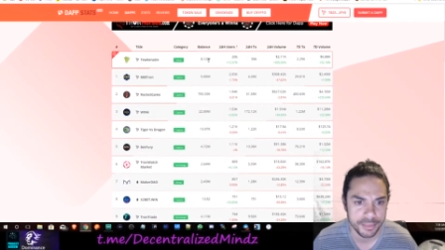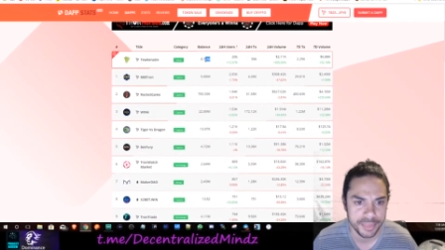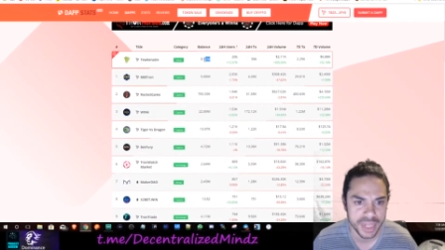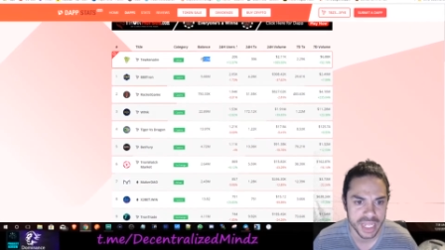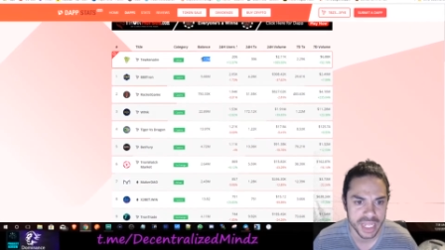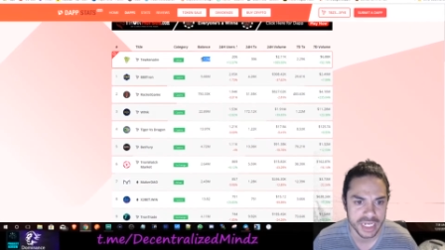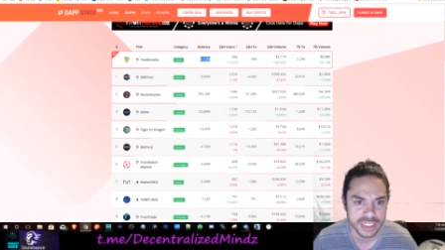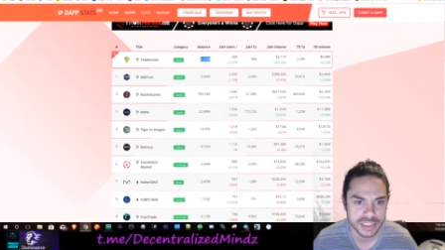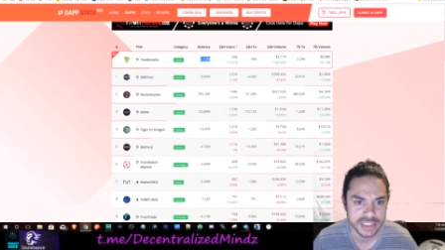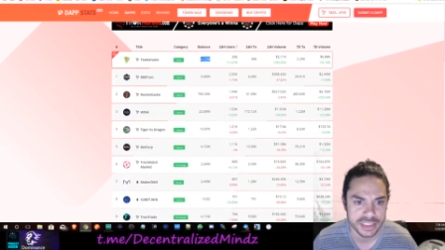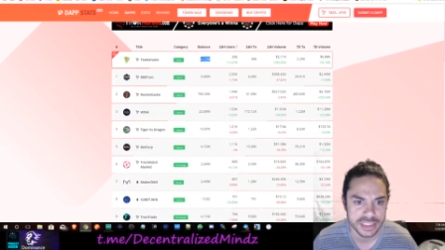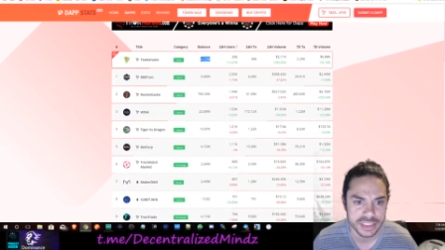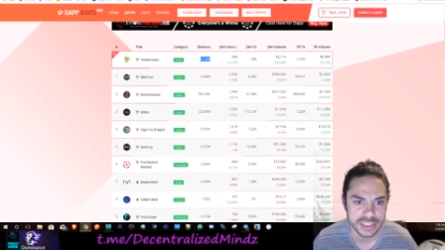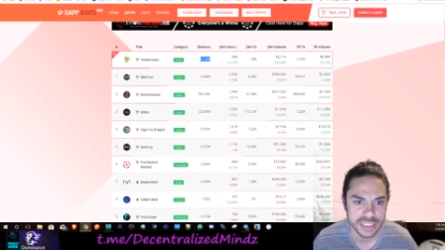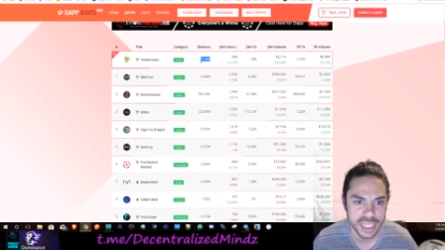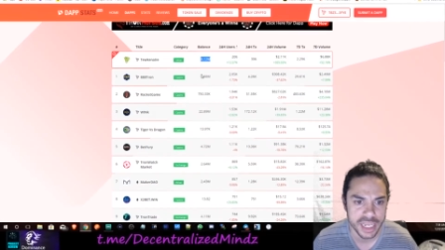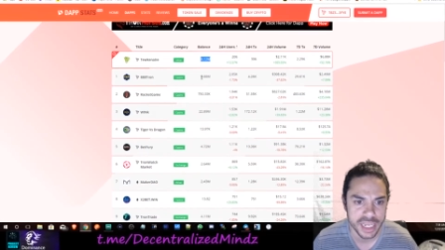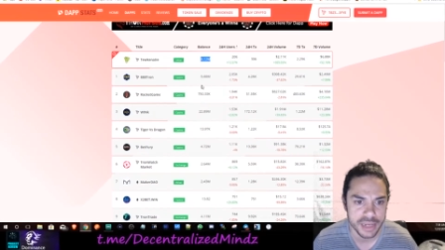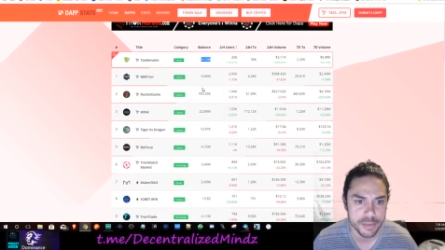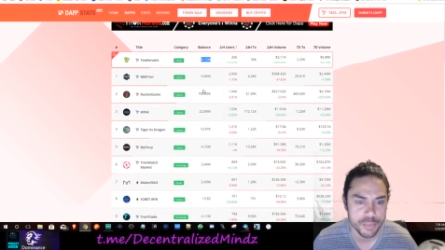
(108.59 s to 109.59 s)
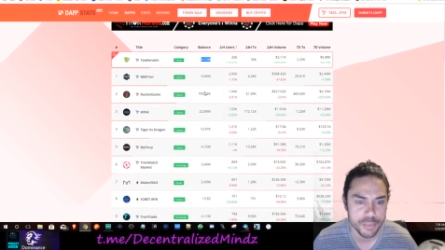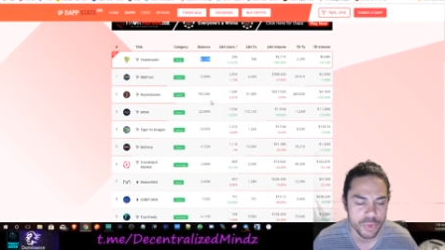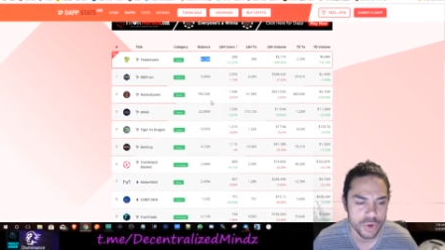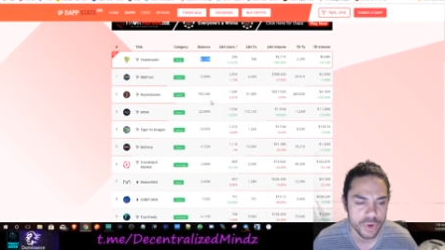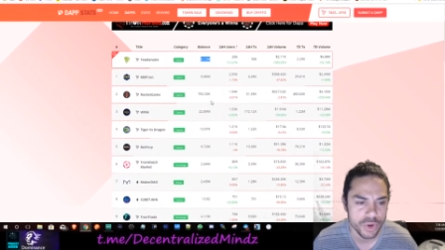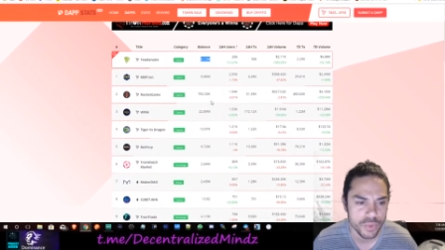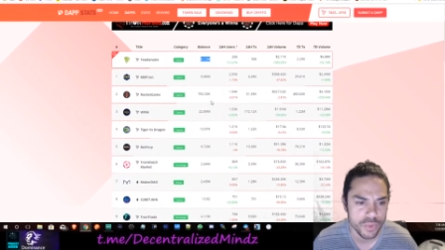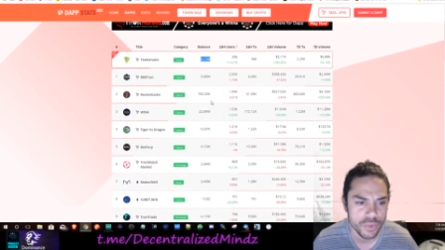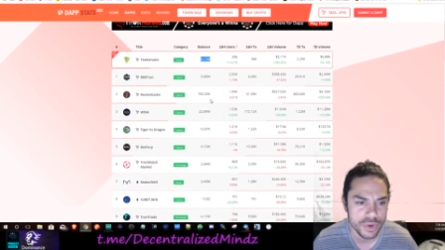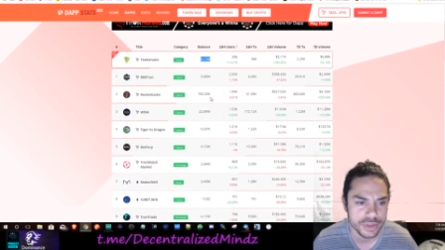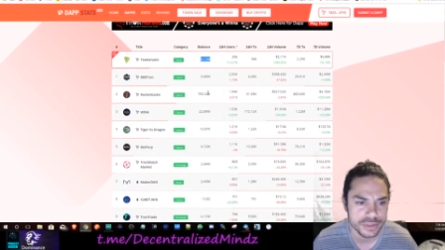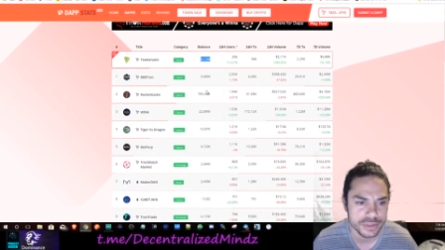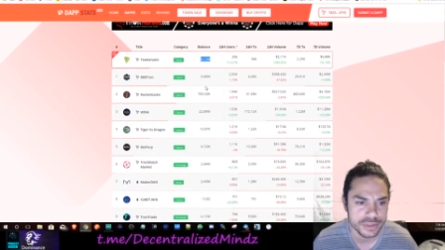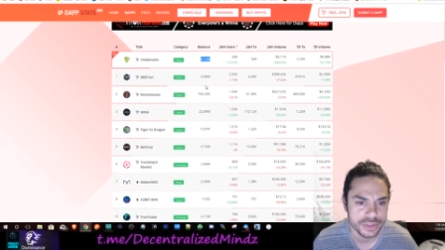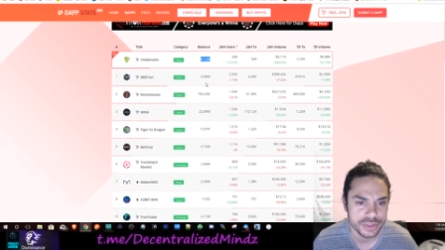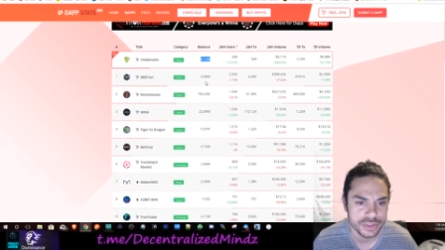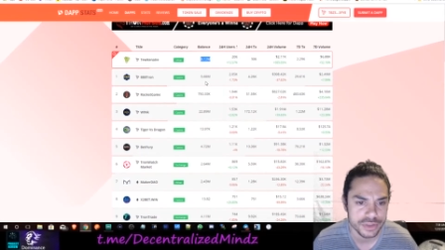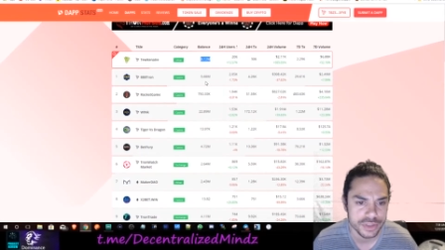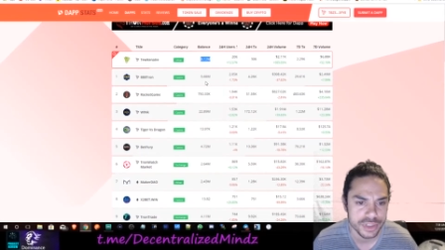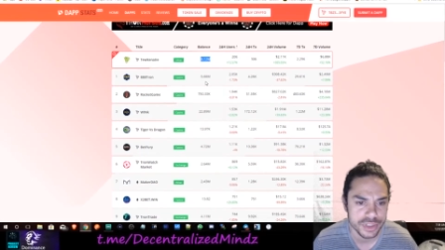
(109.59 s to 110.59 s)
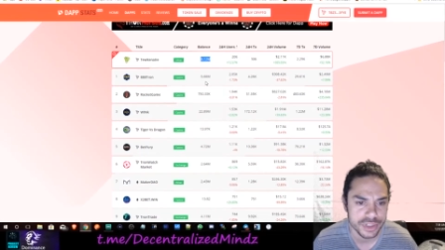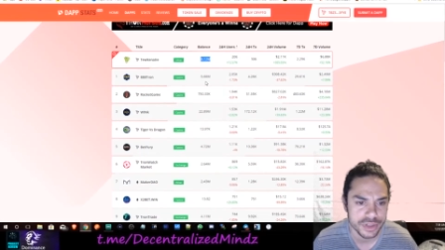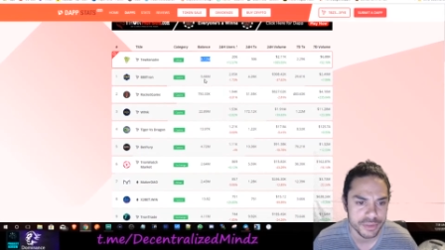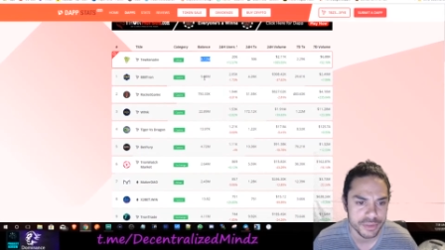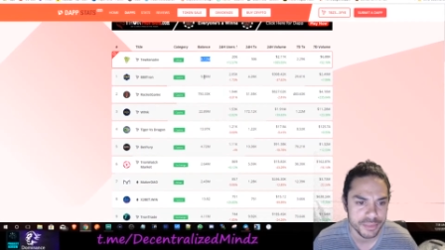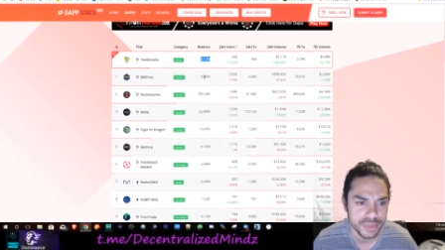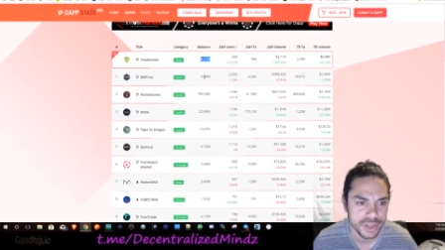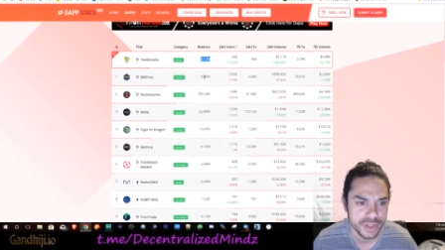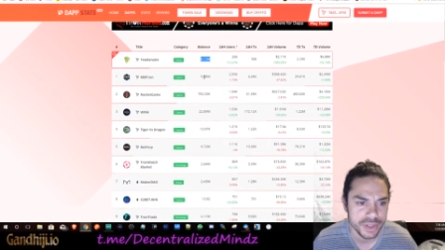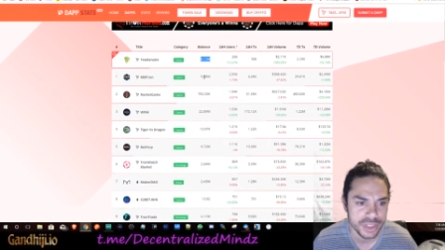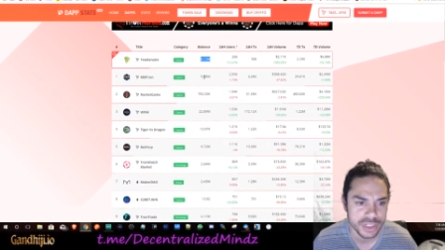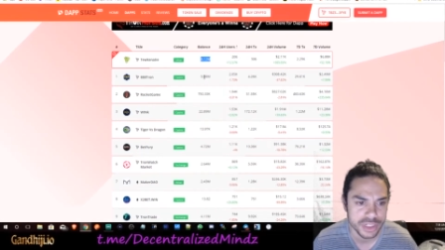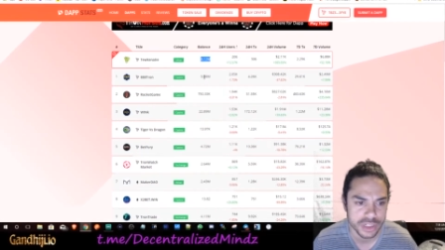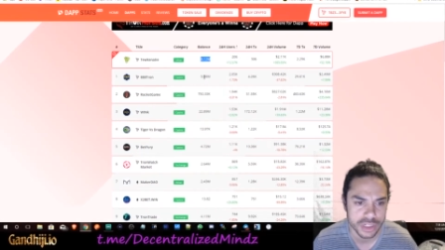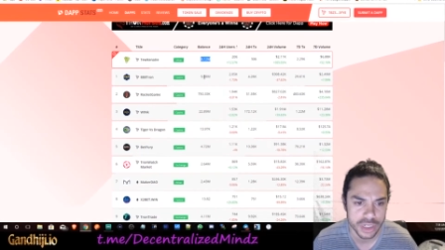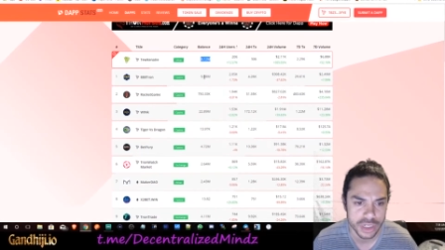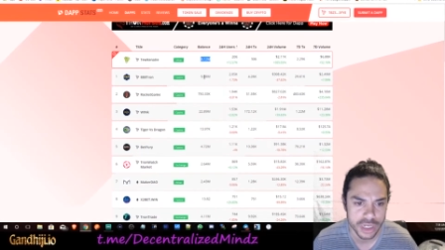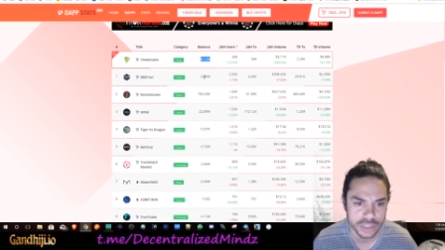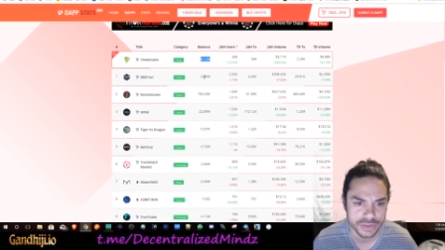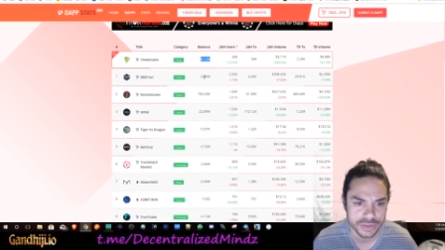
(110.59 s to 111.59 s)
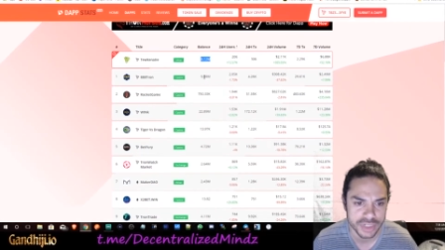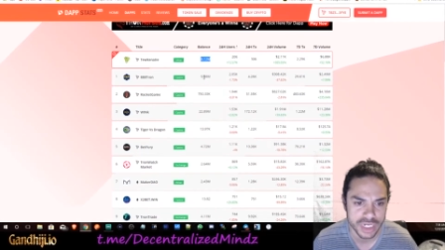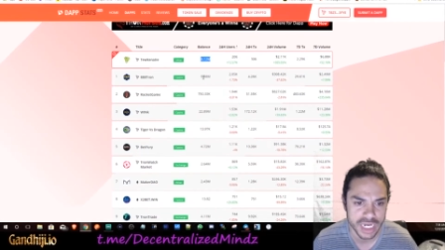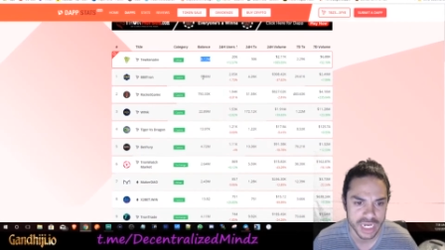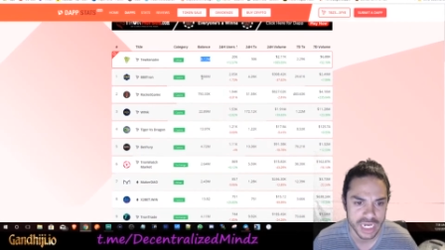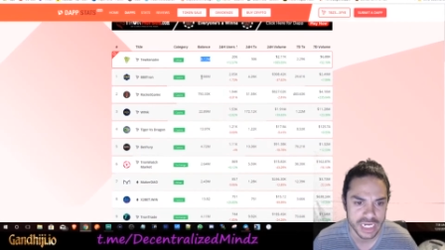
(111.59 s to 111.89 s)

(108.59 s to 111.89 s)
balance is eight point one two mil in the contract.